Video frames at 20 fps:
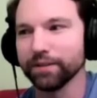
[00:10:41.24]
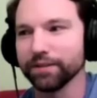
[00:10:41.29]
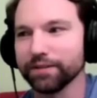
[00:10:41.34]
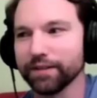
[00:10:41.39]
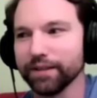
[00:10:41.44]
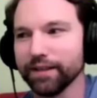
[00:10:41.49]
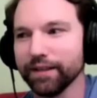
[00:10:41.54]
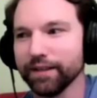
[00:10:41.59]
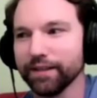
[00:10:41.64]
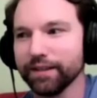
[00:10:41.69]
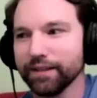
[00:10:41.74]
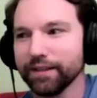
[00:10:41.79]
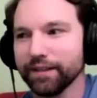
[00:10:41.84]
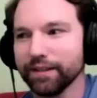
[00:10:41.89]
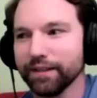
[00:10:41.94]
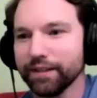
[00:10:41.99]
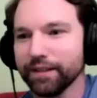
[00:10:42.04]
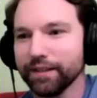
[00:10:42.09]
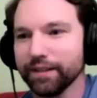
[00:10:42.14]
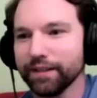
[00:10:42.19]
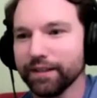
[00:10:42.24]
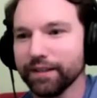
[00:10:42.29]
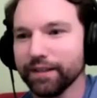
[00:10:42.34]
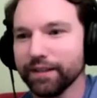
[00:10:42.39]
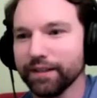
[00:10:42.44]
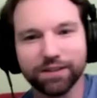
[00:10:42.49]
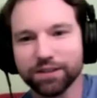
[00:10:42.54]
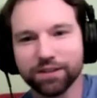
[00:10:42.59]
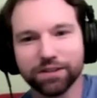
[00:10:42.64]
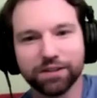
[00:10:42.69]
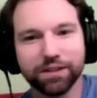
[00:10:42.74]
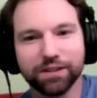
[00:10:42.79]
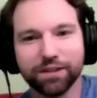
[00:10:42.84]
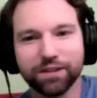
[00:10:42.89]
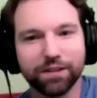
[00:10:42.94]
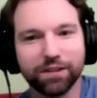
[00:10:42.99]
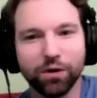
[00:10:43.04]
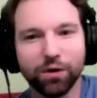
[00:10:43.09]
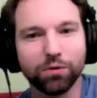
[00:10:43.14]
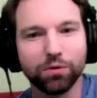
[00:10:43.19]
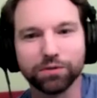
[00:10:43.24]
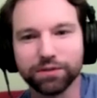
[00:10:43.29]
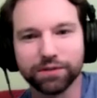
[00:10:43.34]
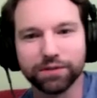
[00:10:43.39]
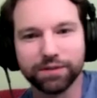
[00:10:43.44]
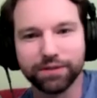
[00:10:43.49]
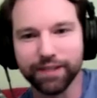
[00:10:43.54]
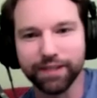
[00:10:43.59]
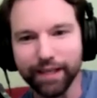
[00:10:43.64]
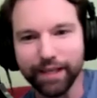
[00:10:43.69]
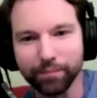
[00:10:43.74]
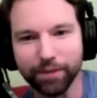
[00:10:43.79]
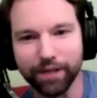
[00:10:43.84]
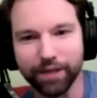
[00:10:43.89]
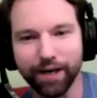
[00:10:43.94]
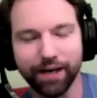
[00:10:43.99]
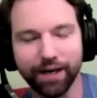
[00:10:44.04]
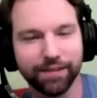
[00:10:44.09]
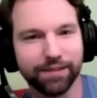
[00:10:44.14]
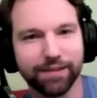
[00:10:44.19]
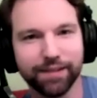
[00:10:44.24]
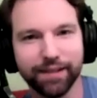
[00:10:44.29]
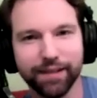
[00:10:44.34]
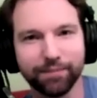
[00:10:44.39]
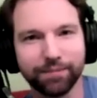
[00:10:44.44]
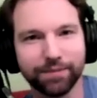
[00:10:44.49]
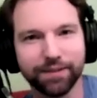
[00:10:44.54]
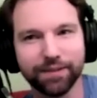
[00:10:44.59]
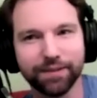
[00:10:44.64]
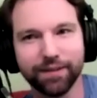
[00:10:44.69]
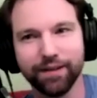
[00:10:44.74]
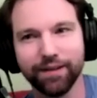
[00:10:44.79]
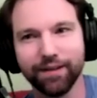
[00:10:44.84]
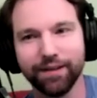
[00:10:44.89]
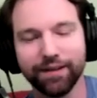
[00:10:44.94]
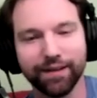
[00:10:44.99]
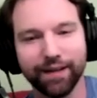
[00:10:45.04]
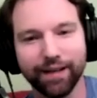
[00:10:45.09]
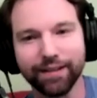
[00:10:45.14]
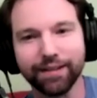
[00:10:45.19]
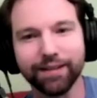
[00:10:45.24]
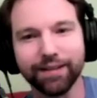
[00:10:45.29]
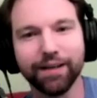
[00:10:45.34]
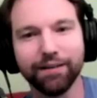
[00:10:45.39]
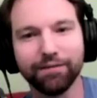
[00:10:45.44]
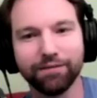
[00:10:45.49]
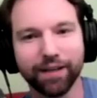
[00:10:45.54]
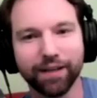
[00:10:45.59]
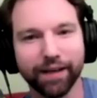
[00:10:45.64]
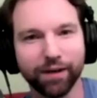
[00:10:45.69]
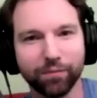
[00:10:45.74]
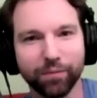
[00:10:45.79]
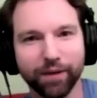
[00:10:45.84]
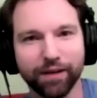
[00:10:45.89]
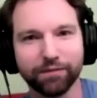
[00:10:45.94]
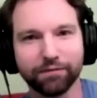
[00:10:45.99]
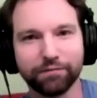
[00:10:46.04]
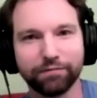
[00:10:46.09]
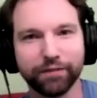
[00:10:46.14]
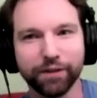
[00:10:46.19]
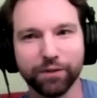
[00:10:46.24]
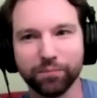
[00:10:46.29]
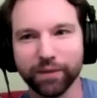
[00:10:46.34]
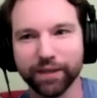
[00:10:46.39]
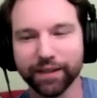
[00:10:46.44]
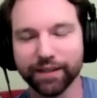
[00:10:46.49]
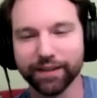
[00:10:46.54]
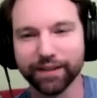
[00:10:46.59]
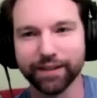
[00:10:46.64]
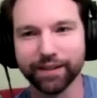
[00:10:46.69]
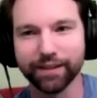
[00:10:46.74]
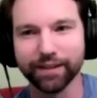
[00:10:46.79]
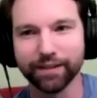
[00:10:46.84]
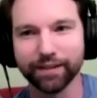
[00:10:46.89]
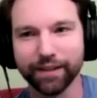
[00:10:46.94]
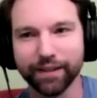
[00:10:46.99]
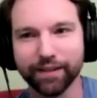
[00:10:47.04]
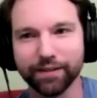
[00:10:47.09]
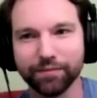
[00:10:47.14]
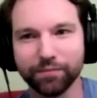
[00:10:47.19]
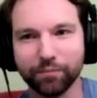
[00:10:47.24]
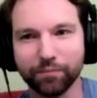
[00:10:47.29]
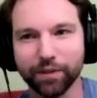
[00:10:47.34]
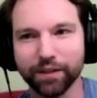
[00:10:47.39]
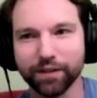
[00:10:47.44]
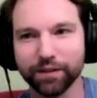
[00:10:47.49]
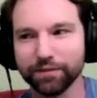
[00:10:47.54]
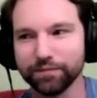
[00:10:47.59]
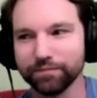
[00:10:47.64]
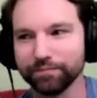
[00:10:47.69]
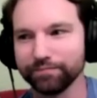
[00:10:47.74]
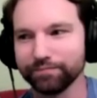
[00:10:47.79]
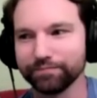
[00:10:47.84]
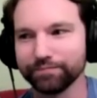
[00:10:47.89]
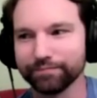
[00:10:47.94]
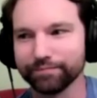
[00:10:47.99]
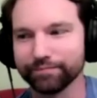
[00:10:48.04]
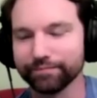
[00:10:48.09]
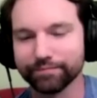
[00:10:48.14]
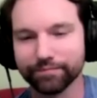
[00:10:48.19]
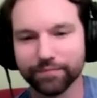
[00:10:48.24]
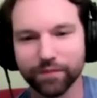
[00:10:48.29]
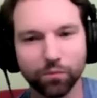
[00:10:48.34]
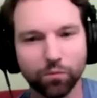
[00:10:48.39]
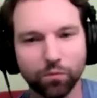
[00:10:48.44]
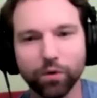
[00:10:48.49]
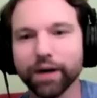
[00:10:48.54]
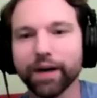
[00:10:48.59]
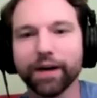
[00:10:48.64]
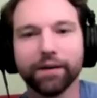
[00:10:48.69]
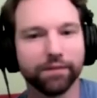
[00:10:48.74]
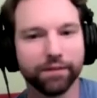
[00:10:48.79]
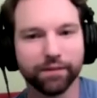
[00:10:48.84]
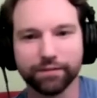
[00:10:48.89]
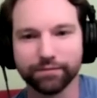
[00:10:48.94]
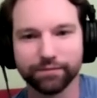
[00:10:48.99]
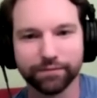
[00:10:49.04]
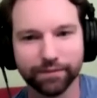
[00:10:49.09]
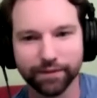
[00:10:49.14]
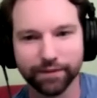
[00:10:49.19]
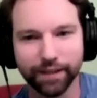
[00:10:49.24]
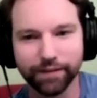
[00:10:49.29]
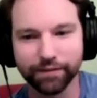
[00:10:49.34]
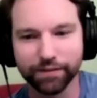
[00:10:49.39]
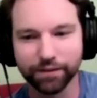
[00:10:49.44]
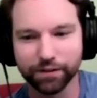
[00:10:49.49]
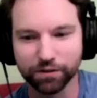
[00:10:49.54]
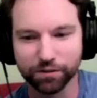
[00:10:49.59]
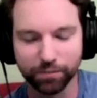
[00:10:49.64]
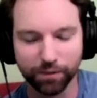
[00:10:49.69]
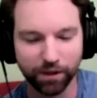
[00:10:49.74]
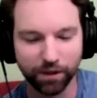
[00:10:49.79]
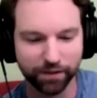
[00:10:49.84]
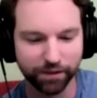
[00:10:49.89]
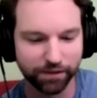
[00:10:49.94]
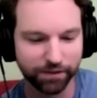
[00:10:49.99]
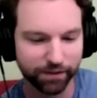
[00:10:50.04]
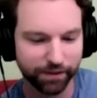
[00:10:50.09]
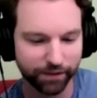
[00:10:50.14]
but uh but yeah, just the, the whole team concept. Uh, sure. Uh, I love that about filmmaking and, and being on whatever. Well, yeah. And,